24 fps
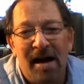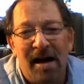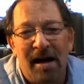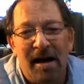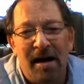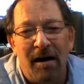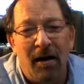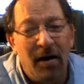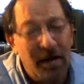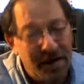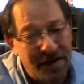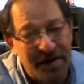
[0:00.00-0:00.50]

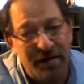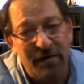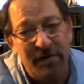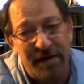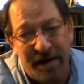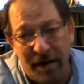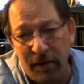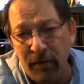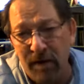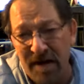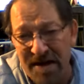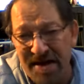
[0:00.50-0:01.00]
Also,
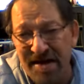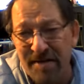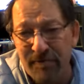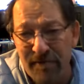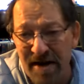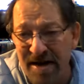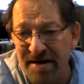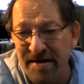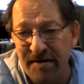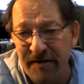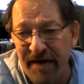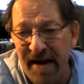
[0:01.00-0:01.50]
there was some
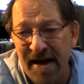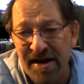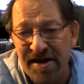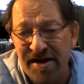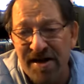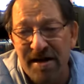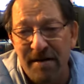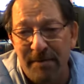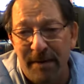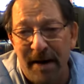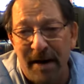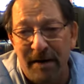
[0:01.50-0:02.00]
reservation
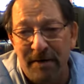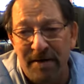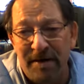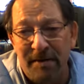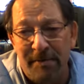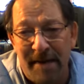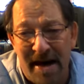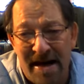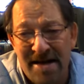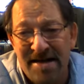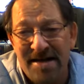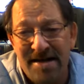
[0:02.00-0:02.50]
about the
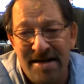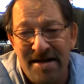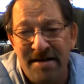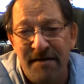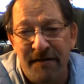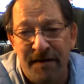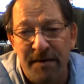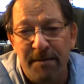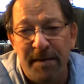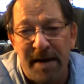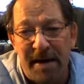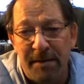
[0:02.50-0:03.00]
masses of
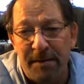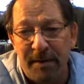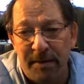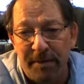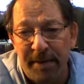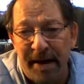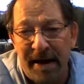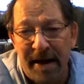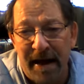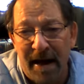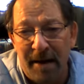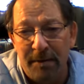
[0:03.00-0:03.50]
the people
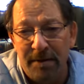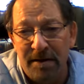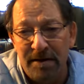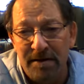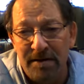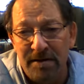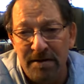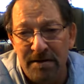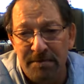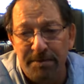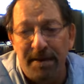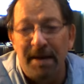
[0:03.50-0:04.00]

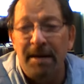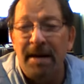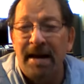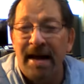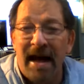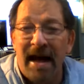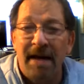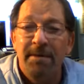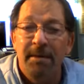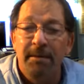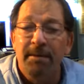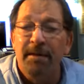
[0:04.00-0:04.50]
being
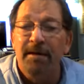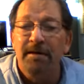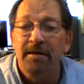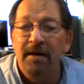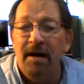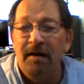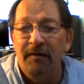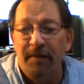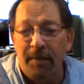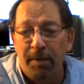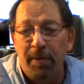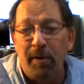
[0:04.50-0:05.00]
capable
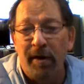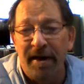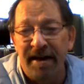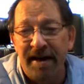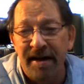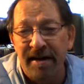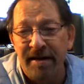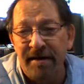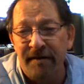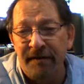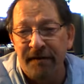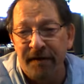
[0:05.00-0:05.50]
of
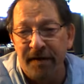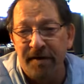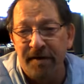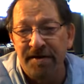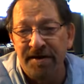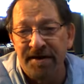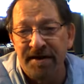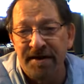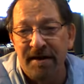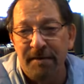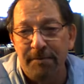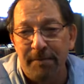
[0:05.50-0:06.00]
appointing the
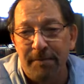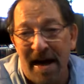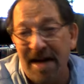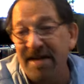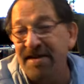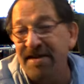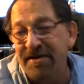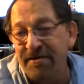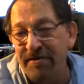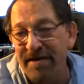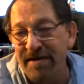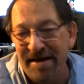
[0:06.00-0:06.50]
first
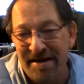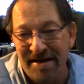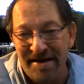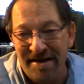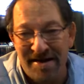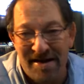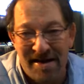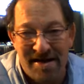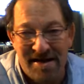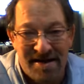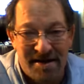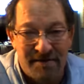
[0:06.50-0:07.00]
magistrate,
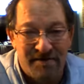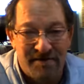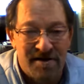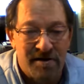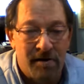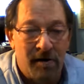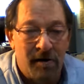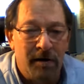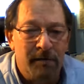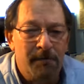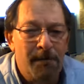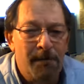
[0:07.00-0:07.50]
as he was
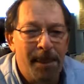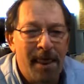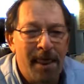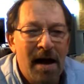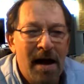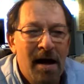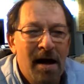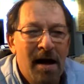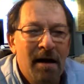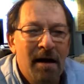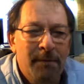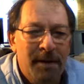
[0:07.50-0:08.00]
called.
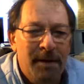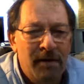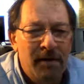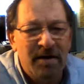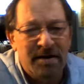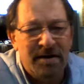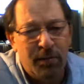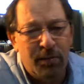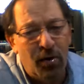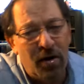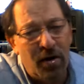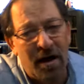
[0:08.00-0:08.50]
But it
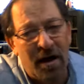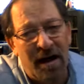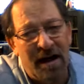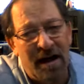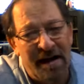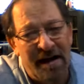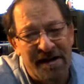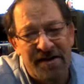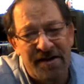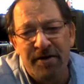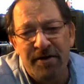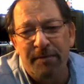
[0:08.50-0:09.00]
was more an
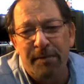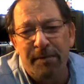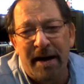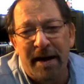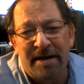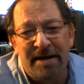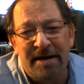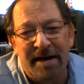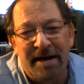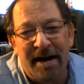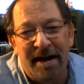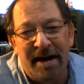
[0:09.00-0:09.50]
issue of
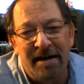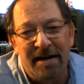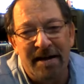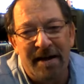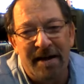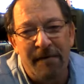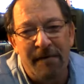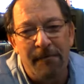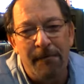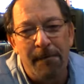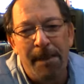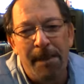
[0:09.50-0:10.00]

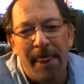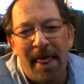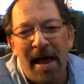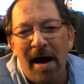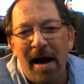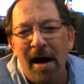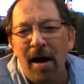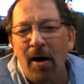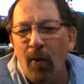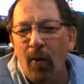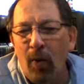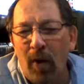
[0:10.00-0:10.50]
practicality.
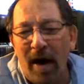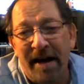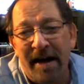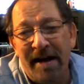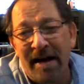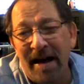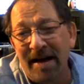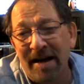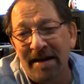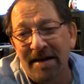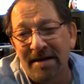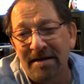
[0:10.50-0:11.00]
Why
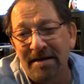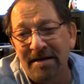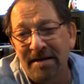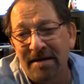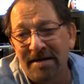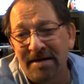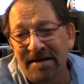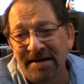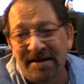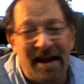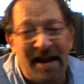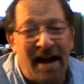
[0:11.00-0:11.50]
not
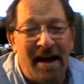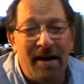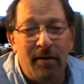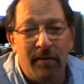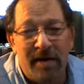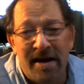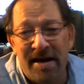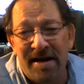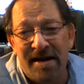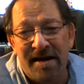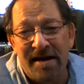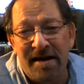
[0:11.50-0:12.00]
stay
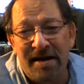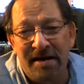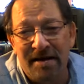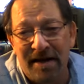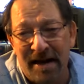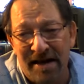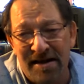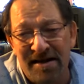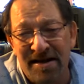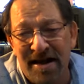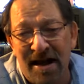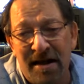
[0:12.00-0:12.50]
with
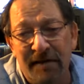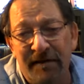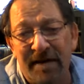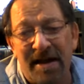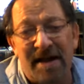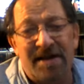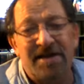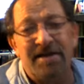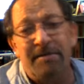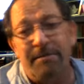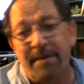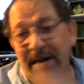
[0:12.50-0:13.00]
legislative
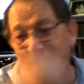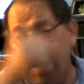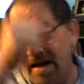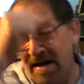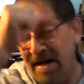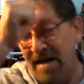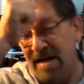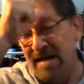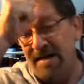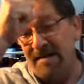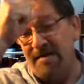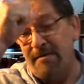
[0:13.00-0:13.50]
election?
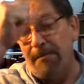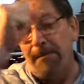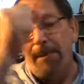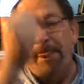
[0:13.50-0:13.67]
Because